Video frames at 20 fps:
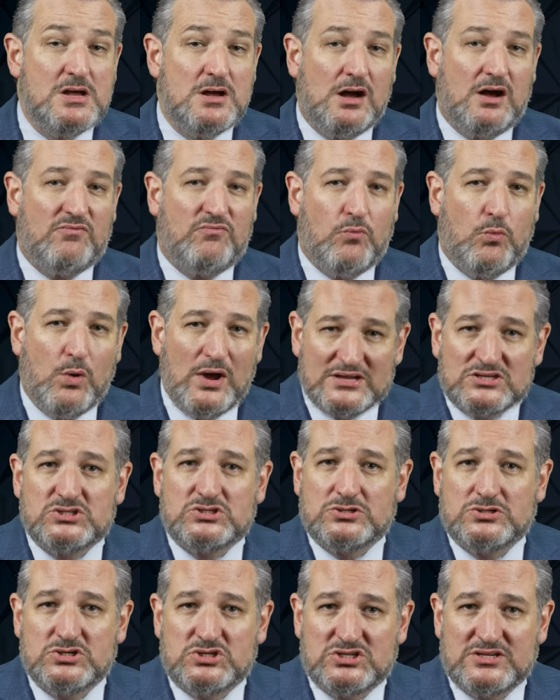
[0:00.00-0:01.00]
of
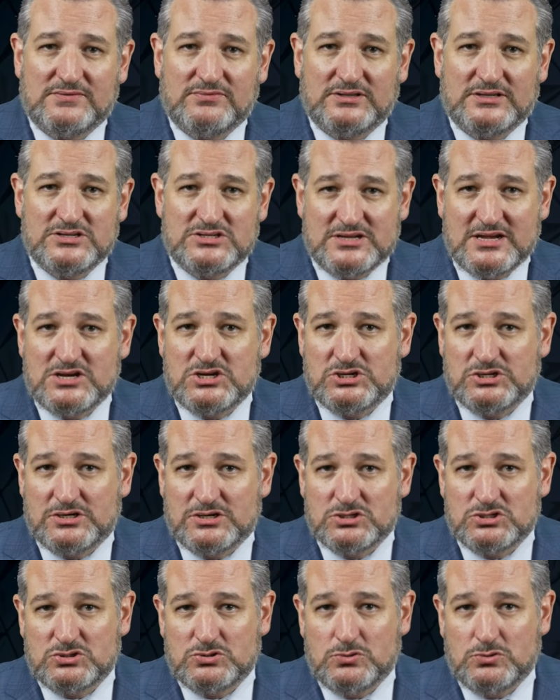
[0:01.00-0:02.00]
Western civilization
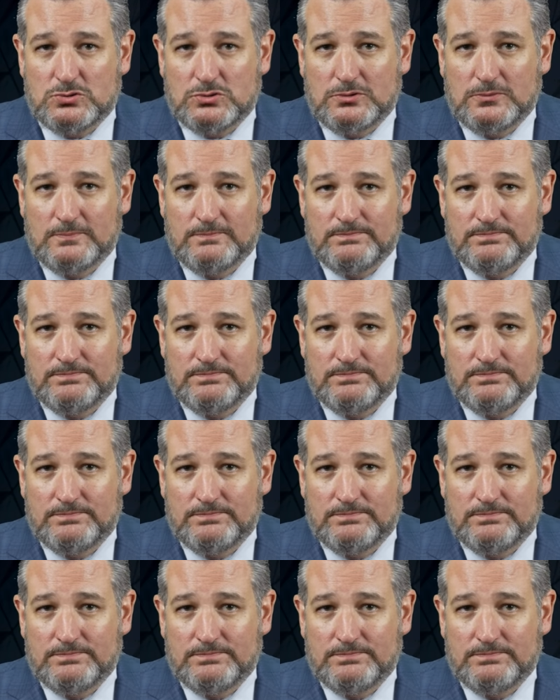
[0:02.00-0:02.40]
in school.